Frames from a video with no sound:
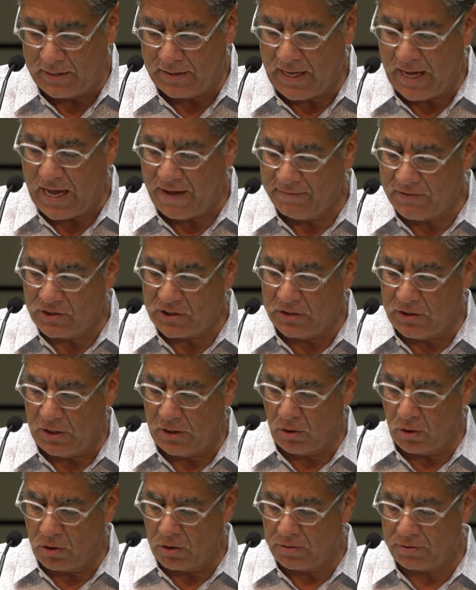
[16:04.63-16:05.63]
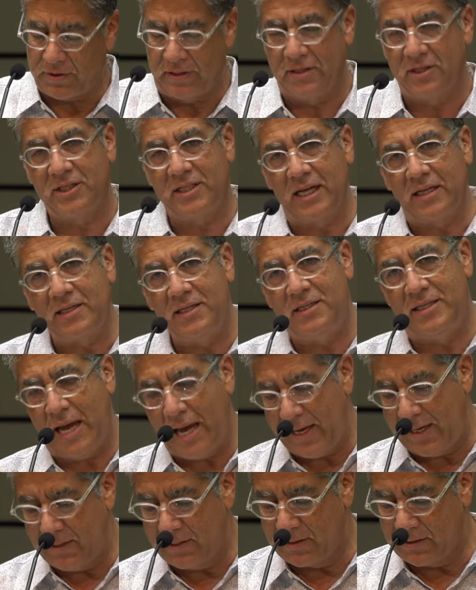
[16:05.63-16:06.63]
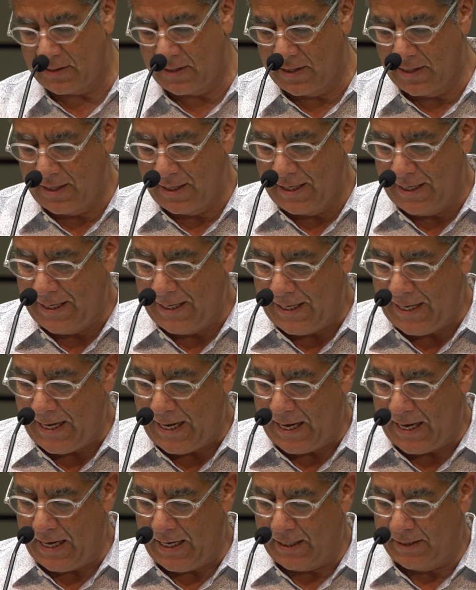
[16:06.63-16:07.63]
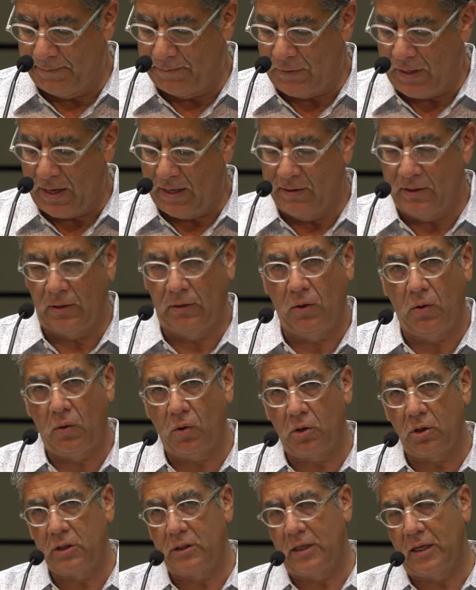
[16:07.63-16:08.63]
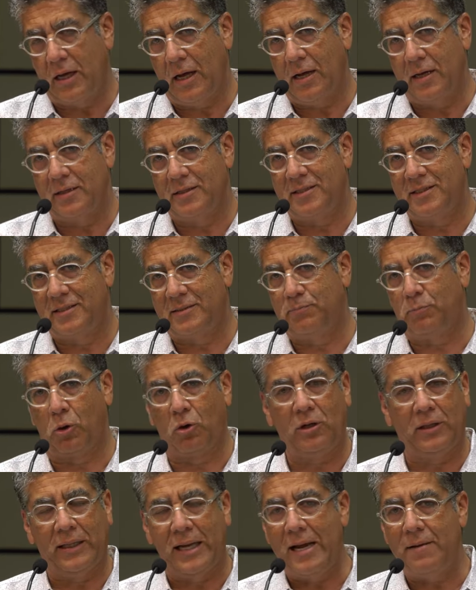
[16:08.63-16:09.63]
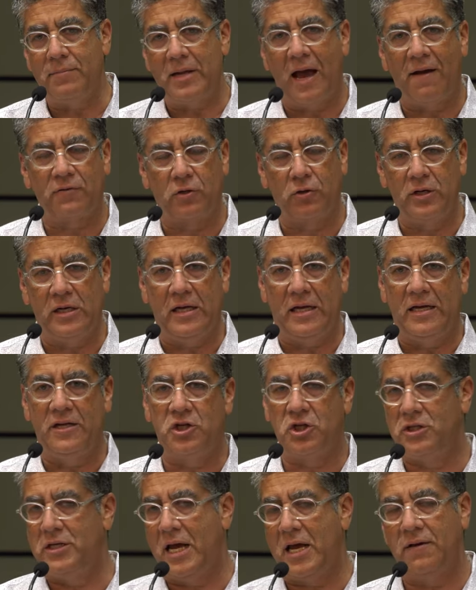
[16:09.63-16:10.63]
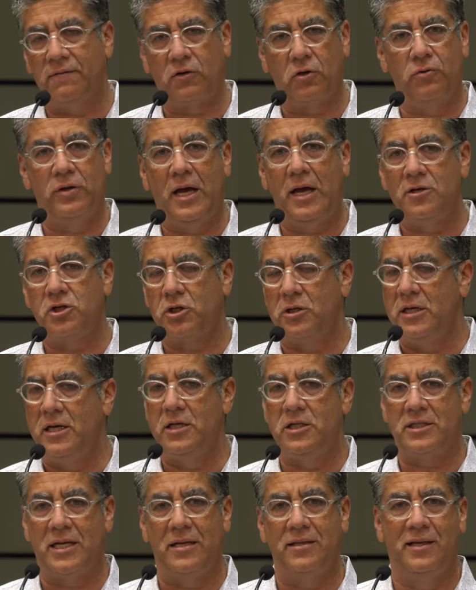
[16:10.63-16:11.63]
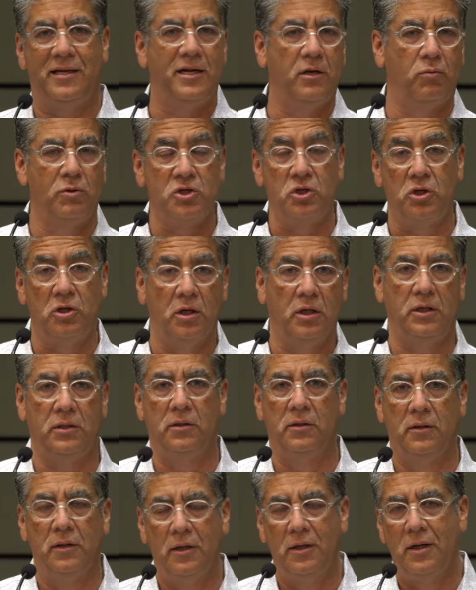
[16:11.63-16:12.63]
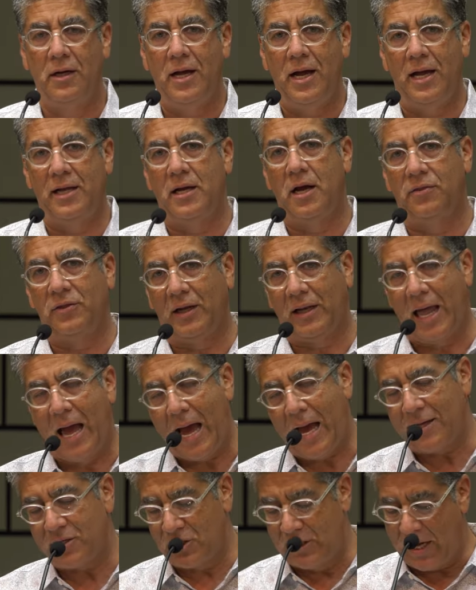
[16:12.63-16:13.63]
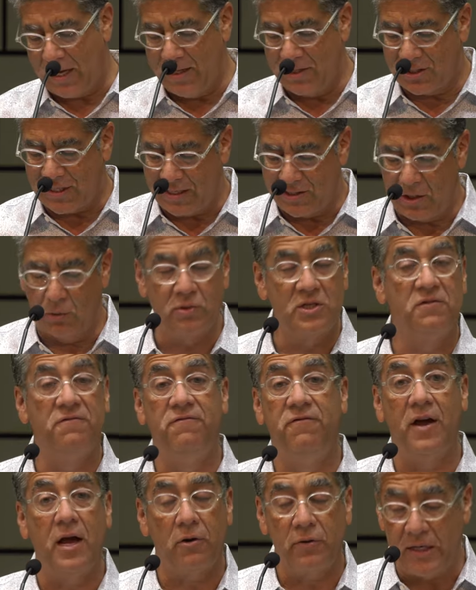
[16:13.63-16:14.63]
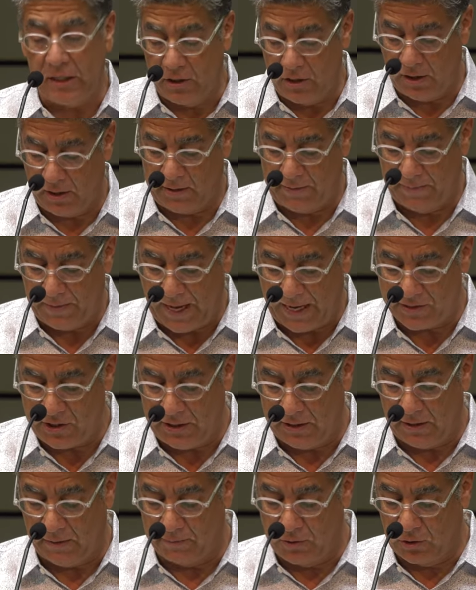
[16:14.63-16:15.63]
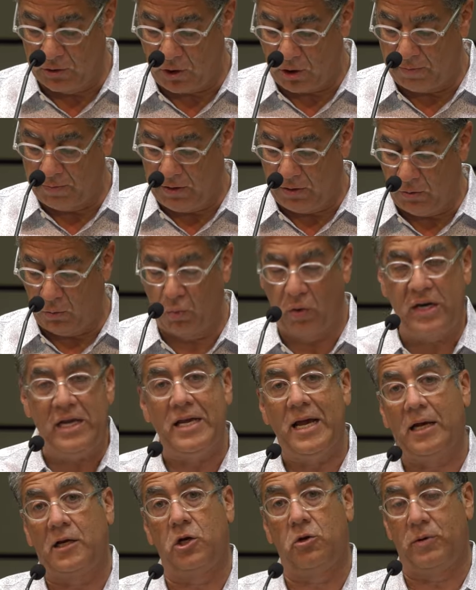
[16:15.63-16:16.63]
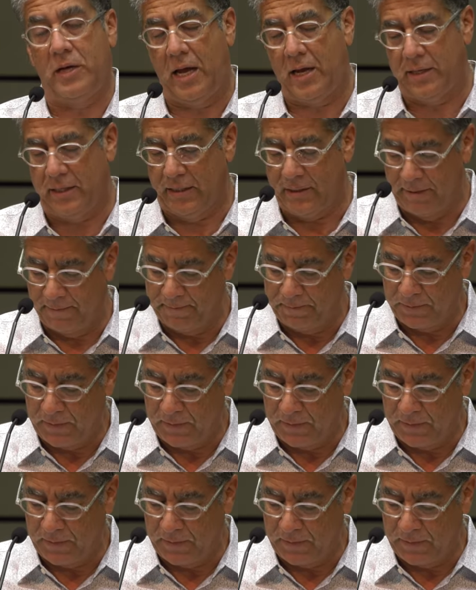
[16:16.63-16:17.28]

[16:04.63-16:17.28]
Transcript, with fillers: the heavens and the earth in six days. Um, and the Lord proclaimed after he, each day of creation, he said that it was good. And on the last day, he says it was very good as he observed what he had created.